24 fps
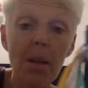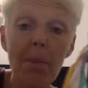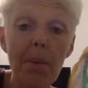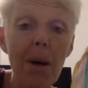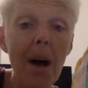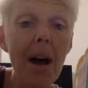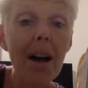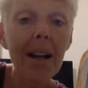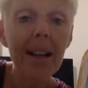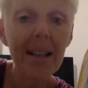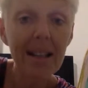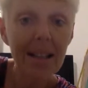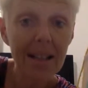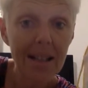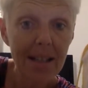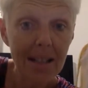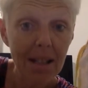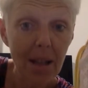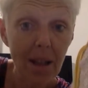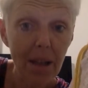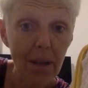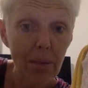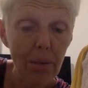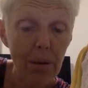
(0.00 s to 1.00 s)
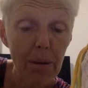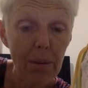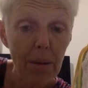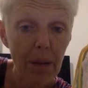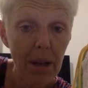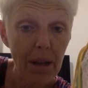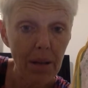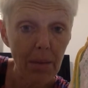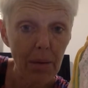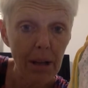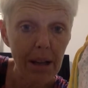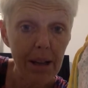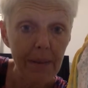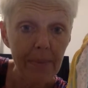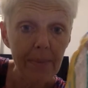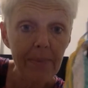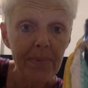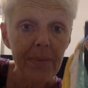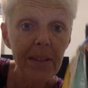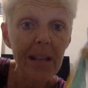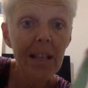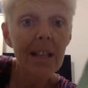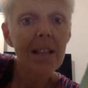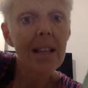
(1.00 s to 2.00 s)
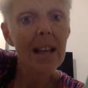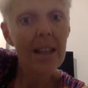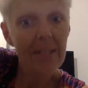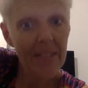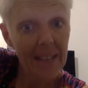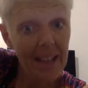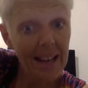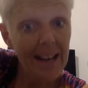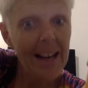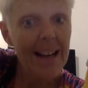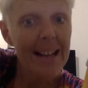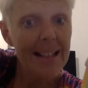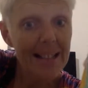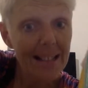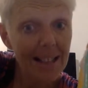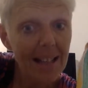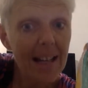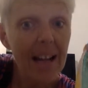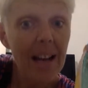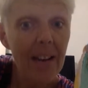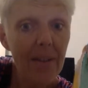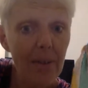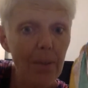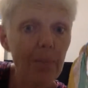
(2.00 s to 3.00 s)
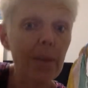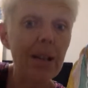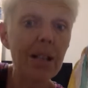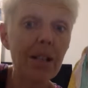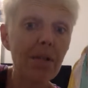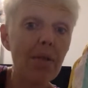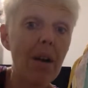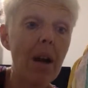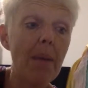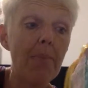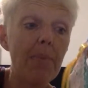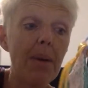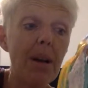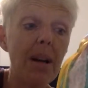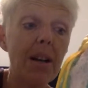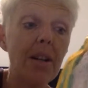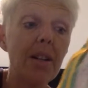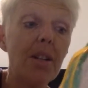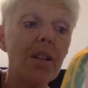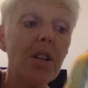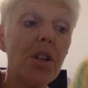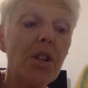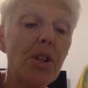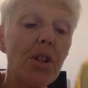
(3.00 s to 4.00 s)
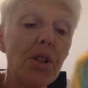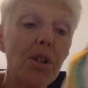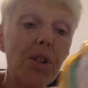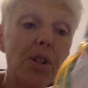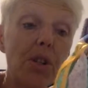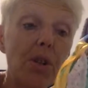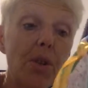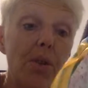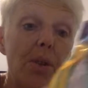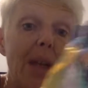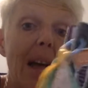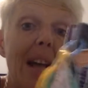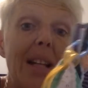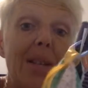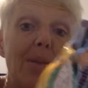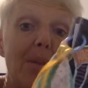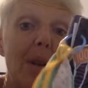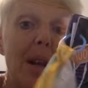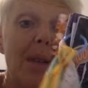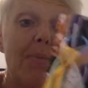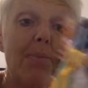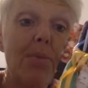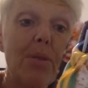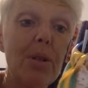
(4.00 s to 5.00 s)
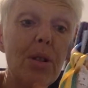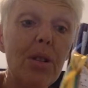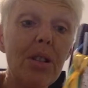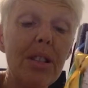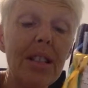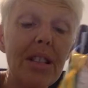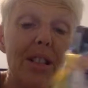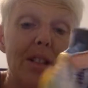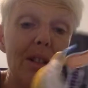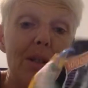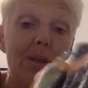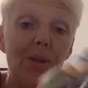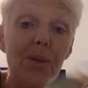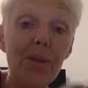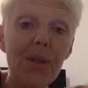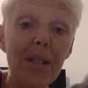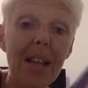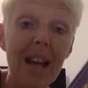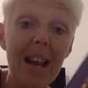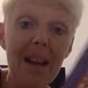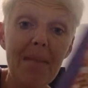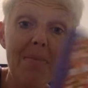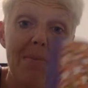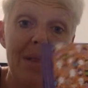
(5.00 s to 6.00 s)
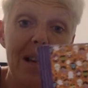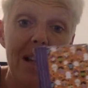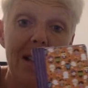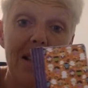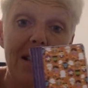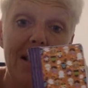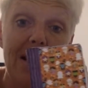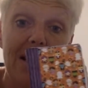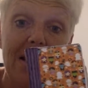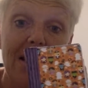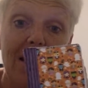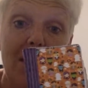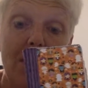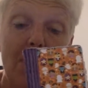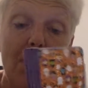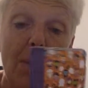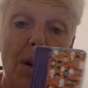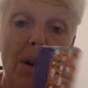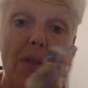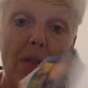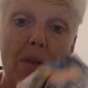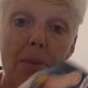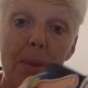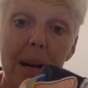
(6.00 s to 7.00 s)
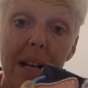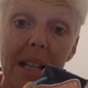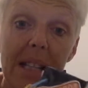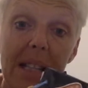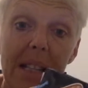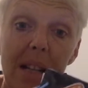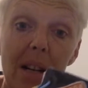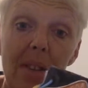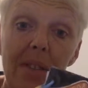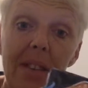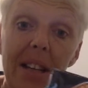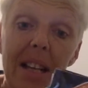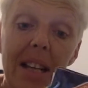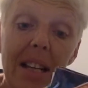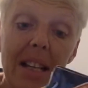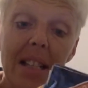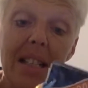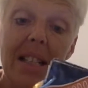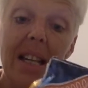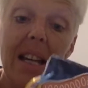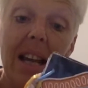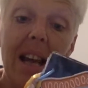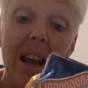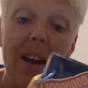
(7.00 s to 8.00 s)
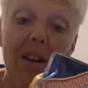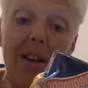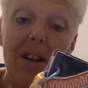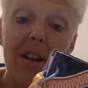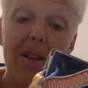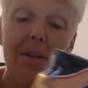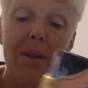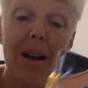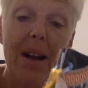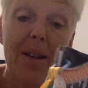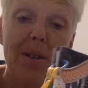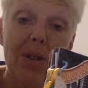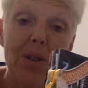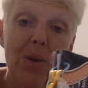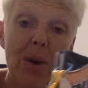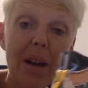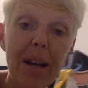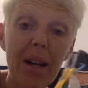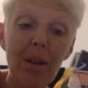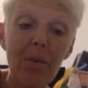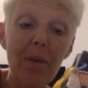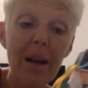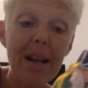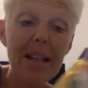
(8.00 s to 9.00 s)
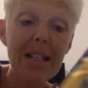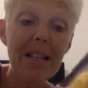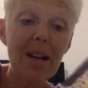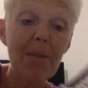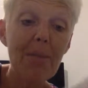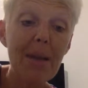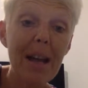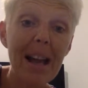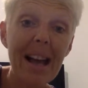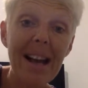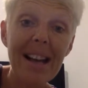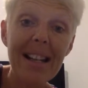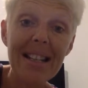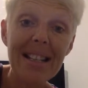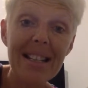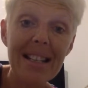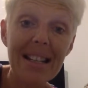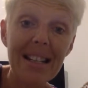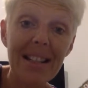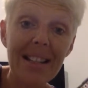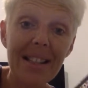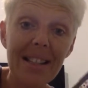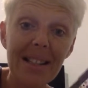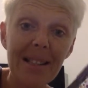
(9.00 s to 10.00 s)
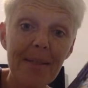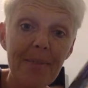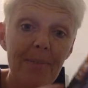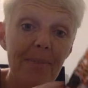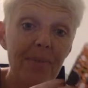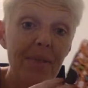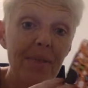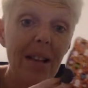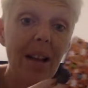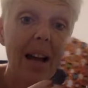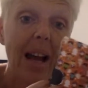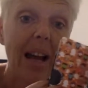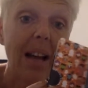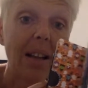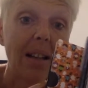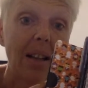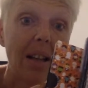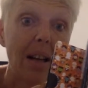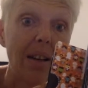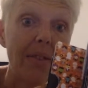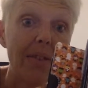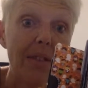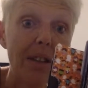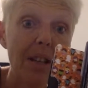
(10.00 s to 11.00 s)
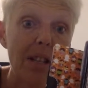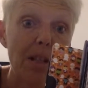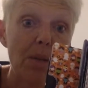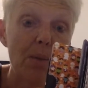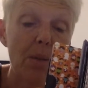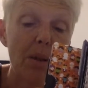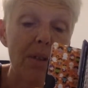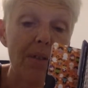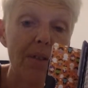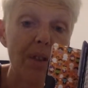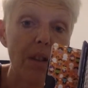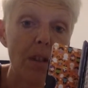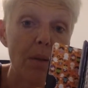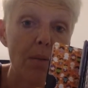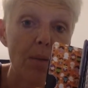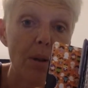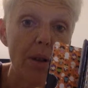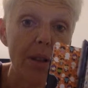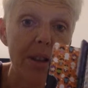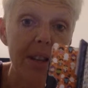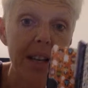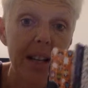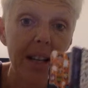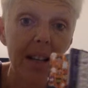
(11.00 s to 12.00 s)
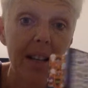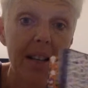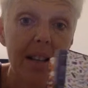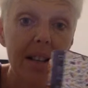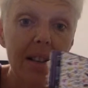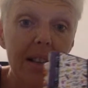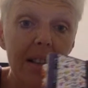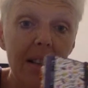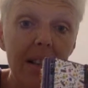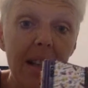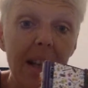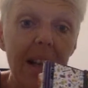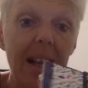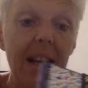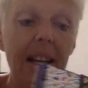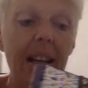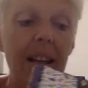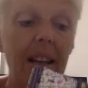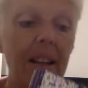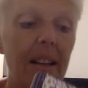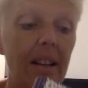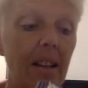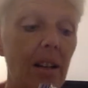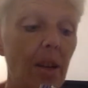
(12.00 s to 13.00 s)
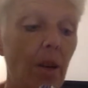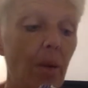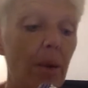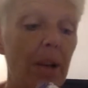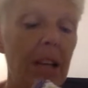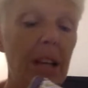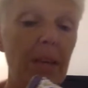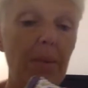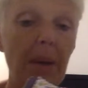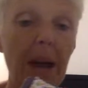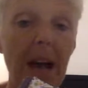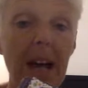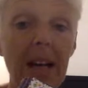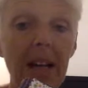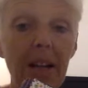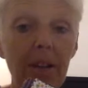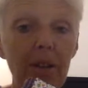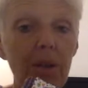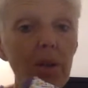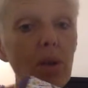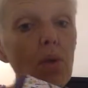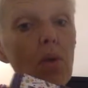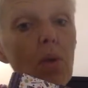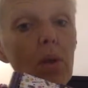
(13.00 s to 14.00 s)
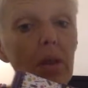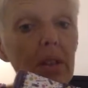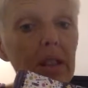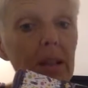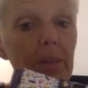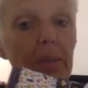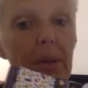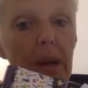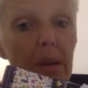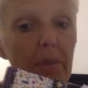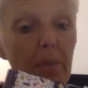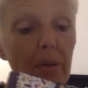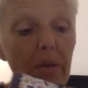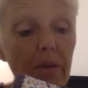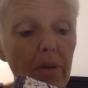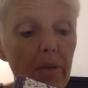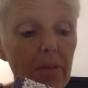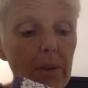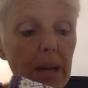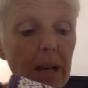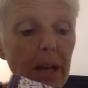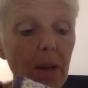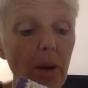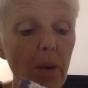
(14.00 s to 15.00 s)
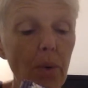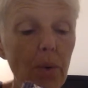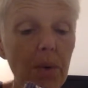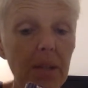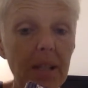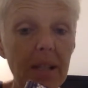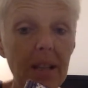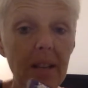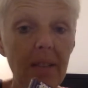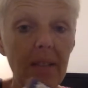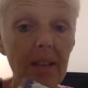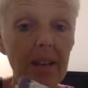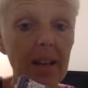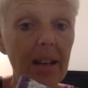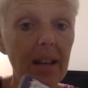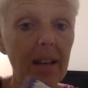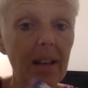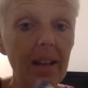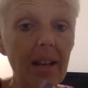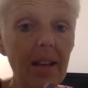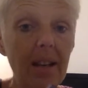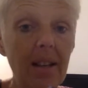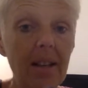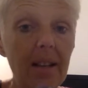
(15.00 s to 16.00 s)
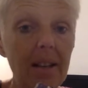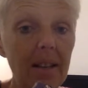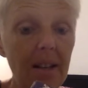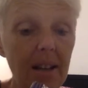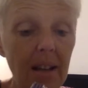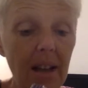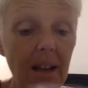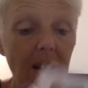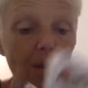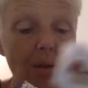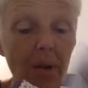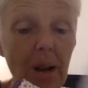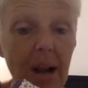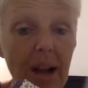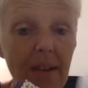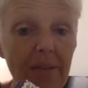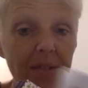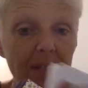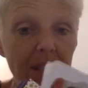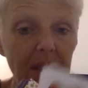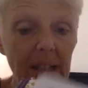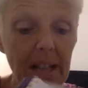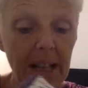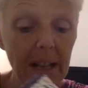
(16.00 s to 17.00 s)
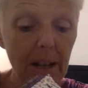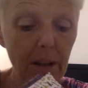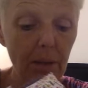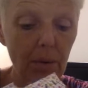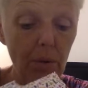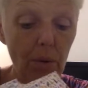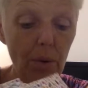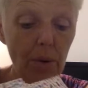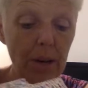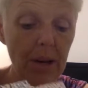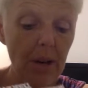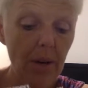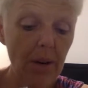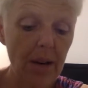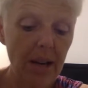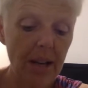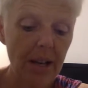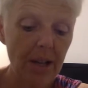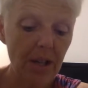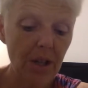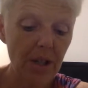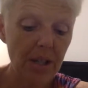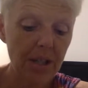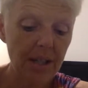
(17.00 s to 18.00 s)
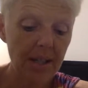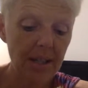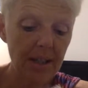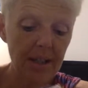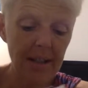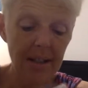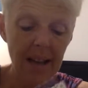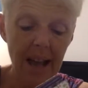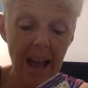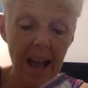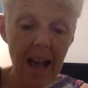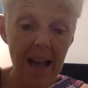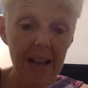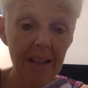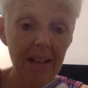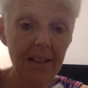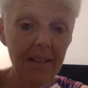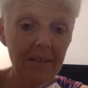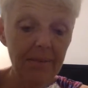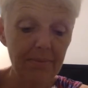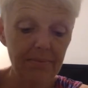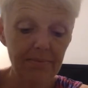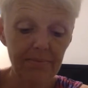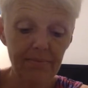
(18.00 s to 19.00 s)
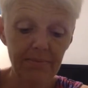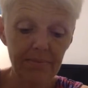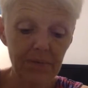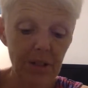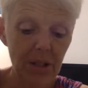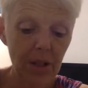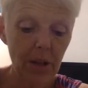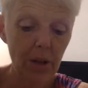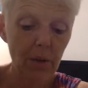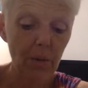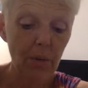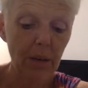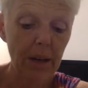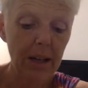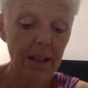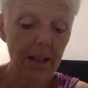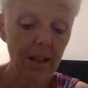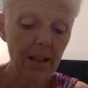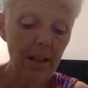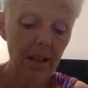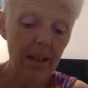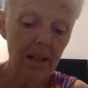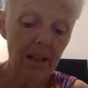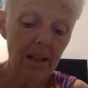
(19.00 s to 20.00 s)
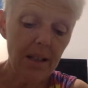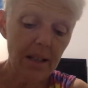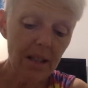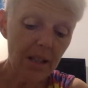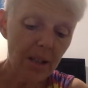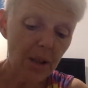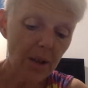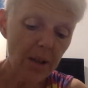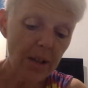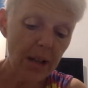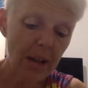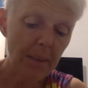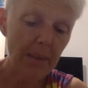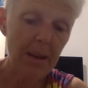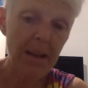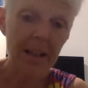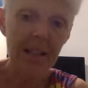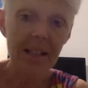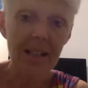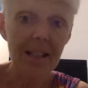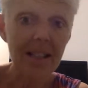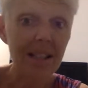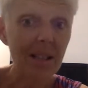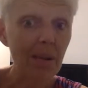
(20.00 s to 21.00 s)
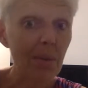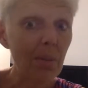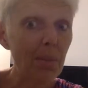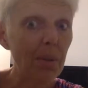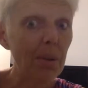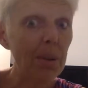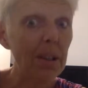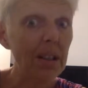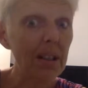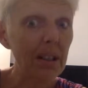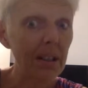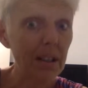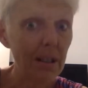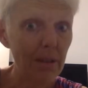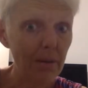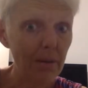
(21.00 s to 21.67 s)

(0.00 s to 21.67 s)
the pocket is a 3x3. And that I did have in my scrap pile. So that's what I used, and made this little book for myself to carry around so I can write down my ideas. I love this refillable thing that I can, keep adding good quality paper for my notes and then I don't have to like throw it out. I can just add it to the ring. So that makes this completely